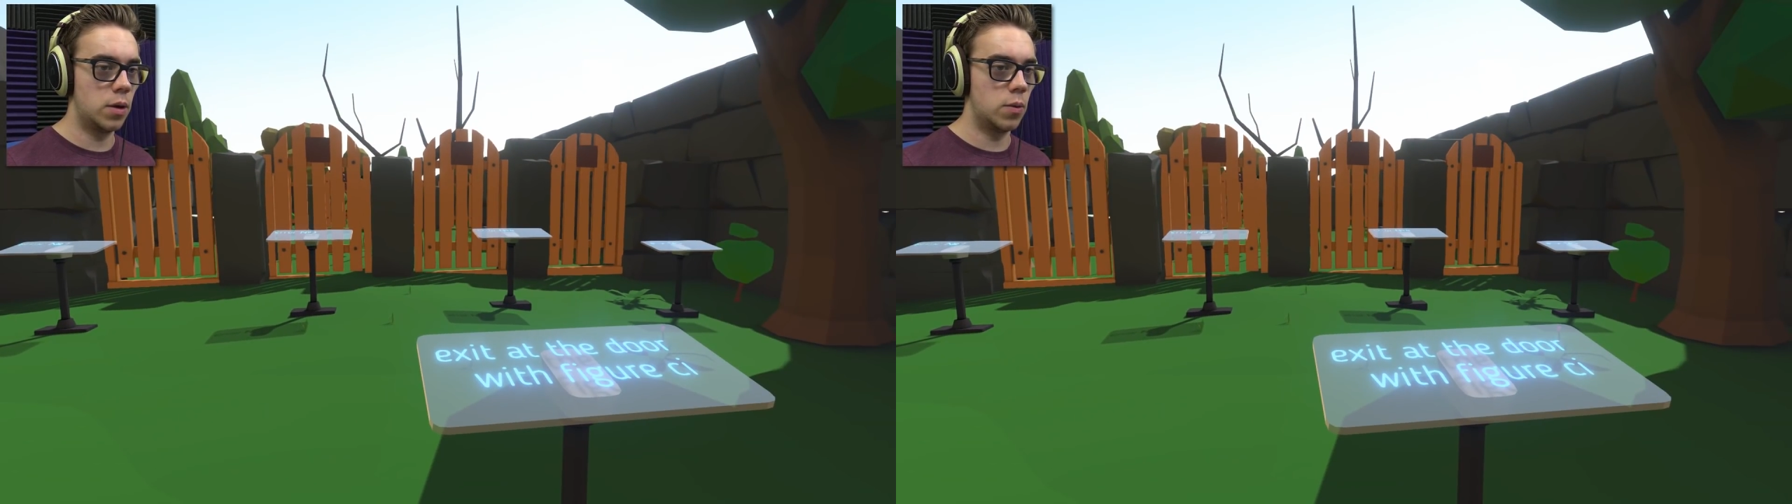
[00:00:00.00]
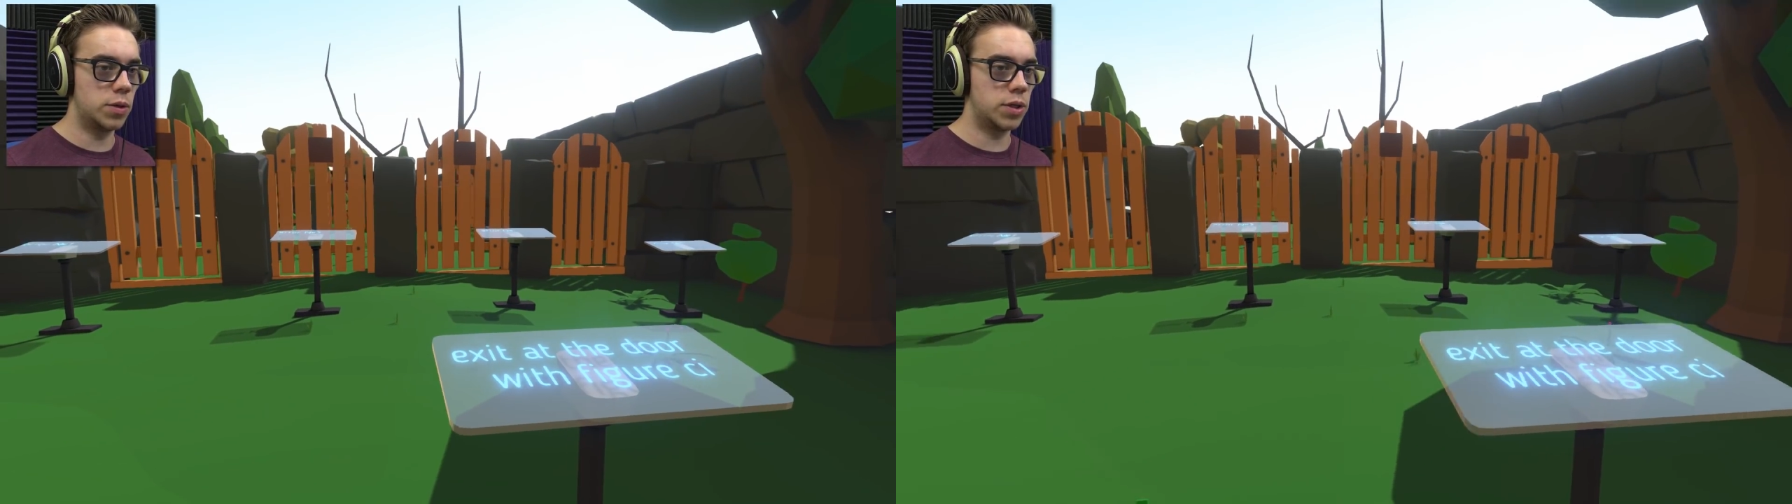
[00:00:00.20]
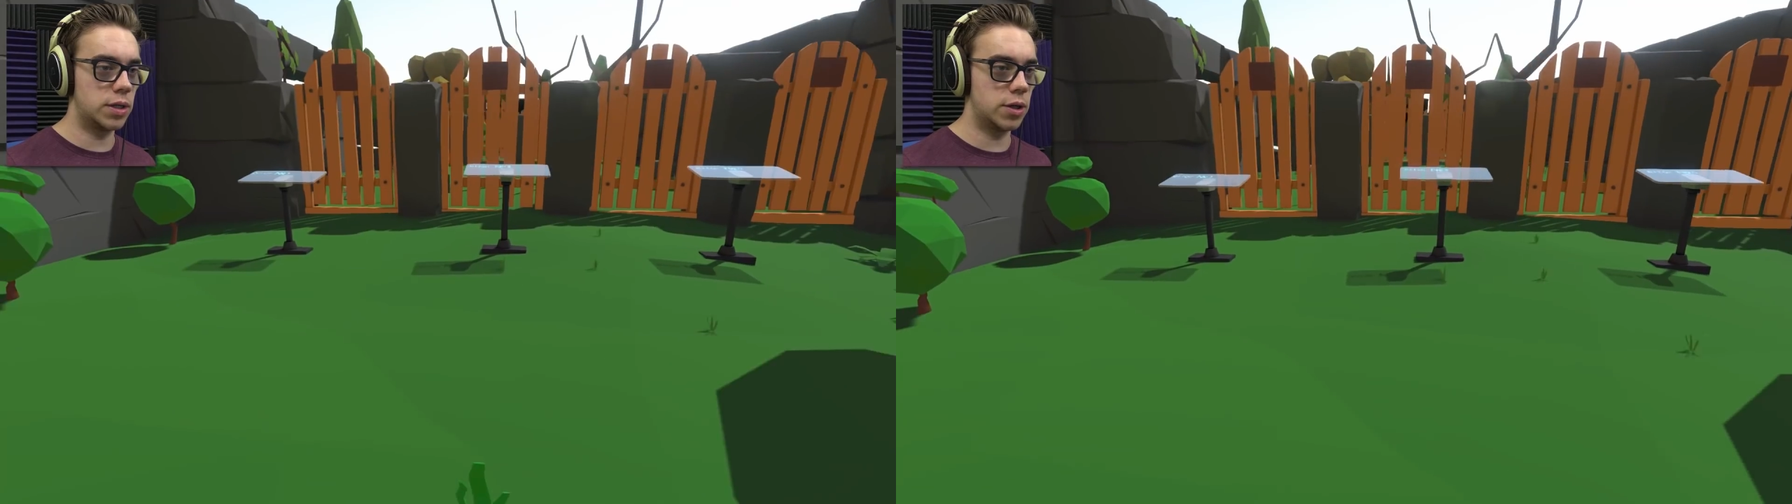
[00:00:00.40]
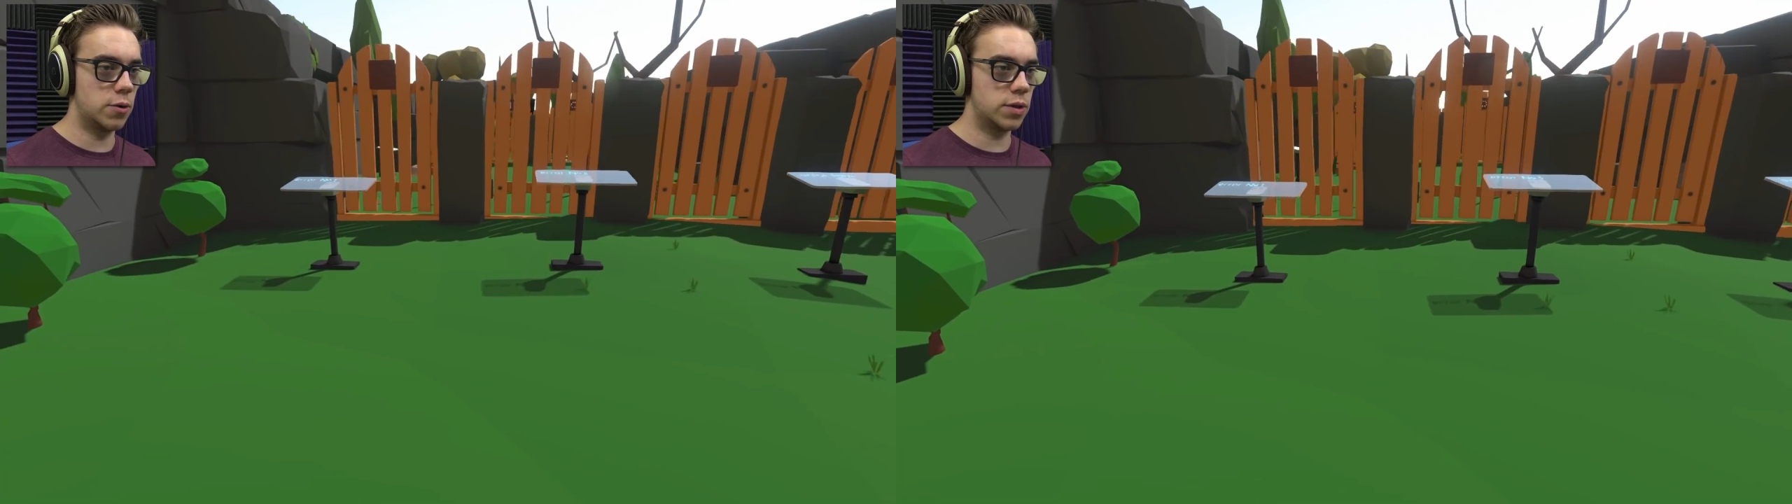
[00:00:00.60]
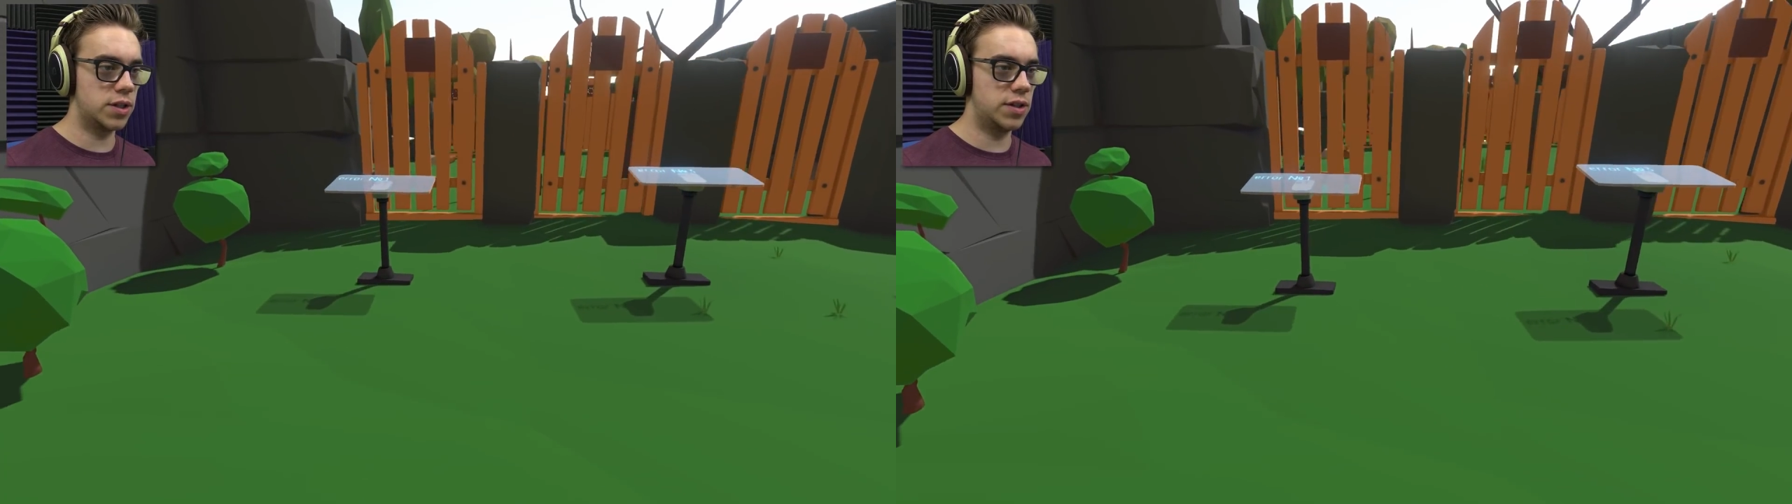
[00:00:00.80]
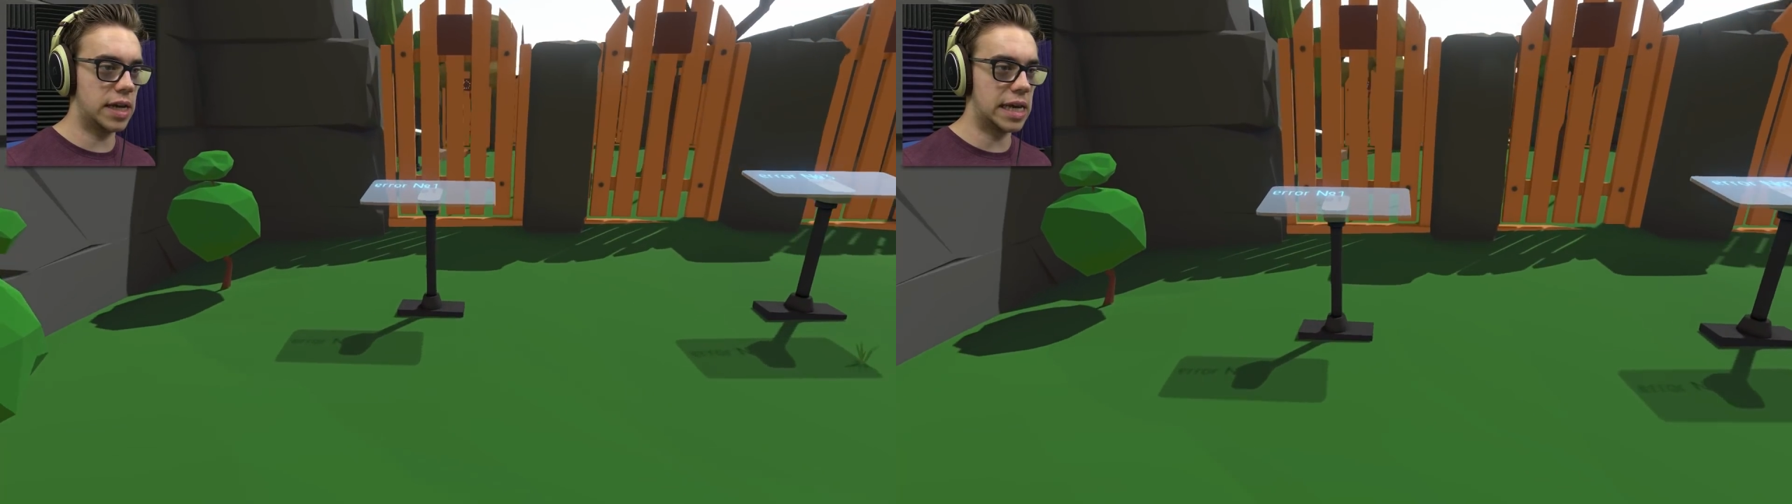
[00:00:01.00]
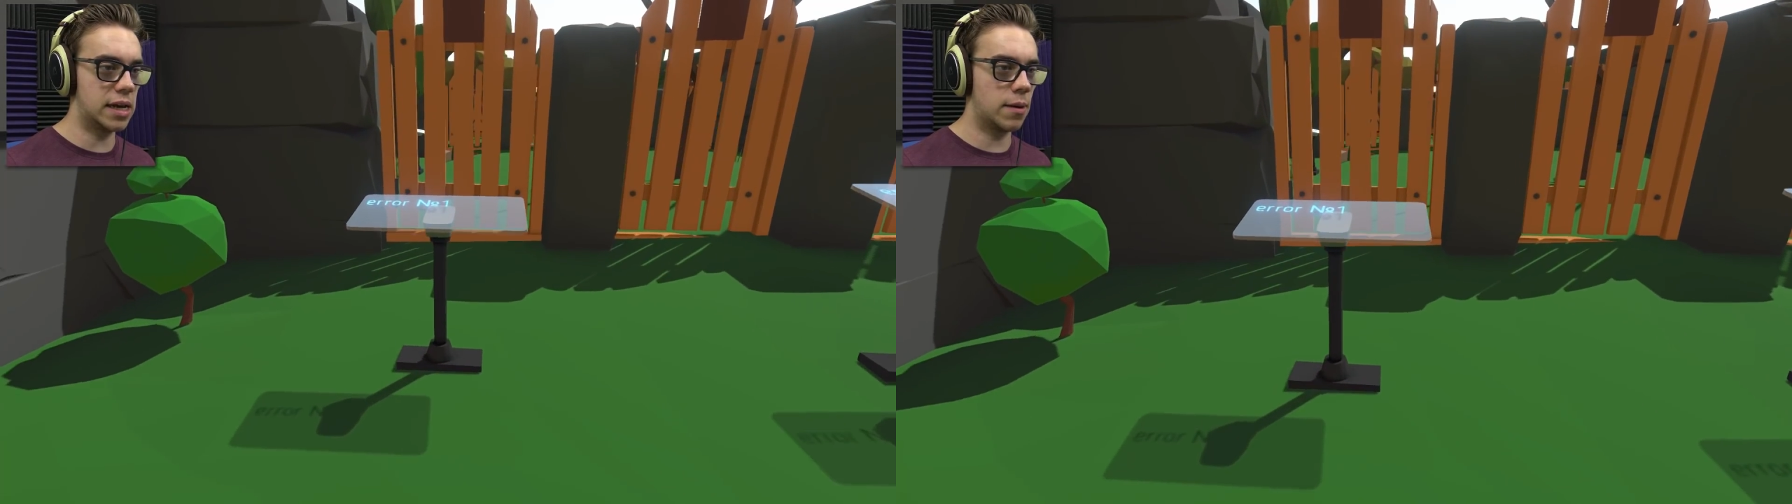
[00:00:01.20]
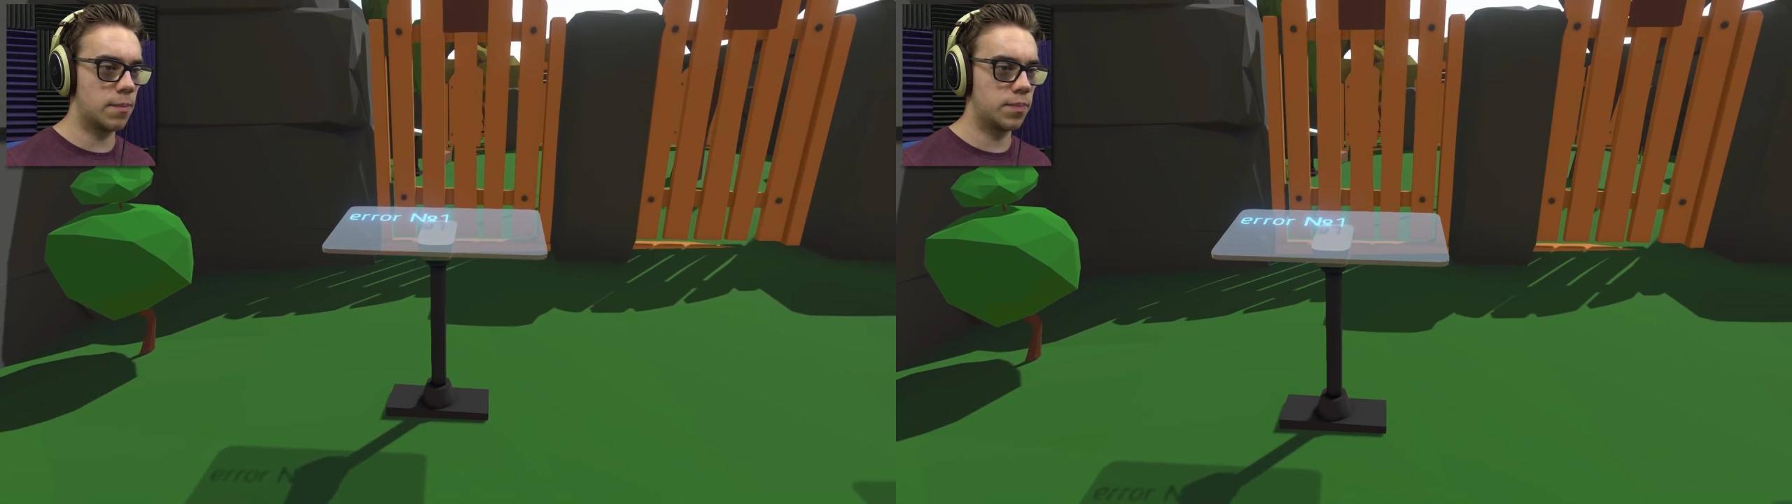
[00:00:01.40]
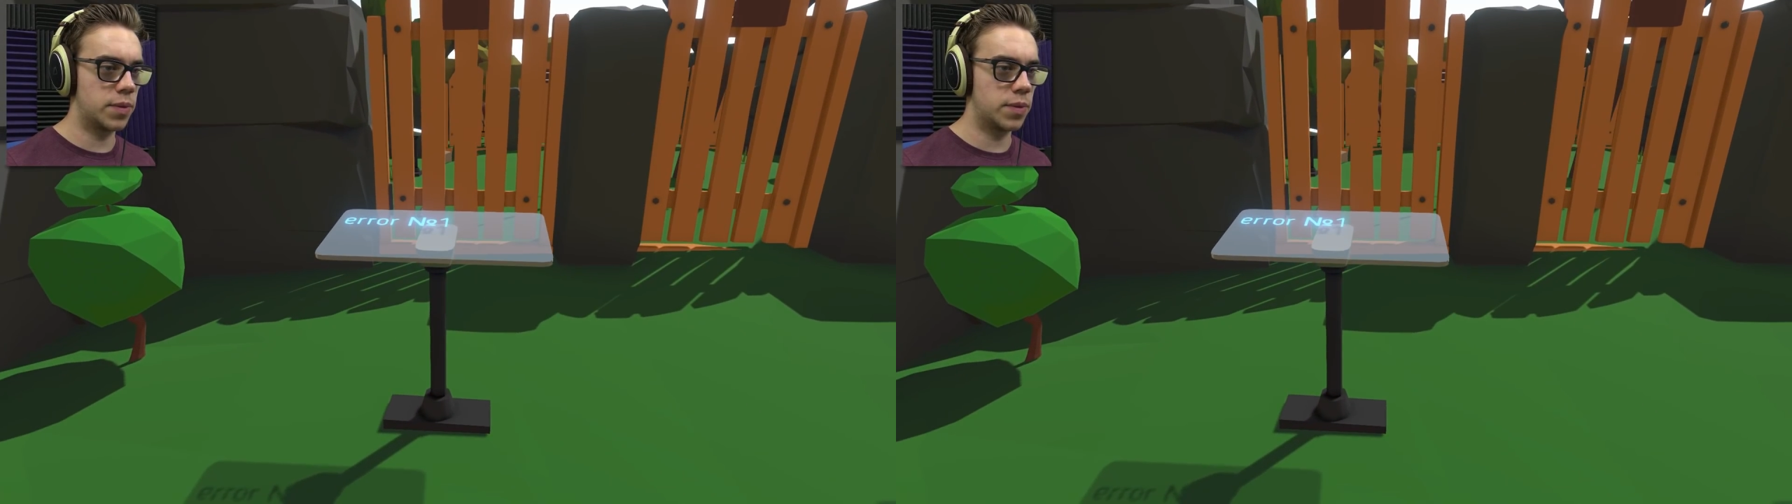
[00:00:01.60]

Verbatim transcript: which I don't see.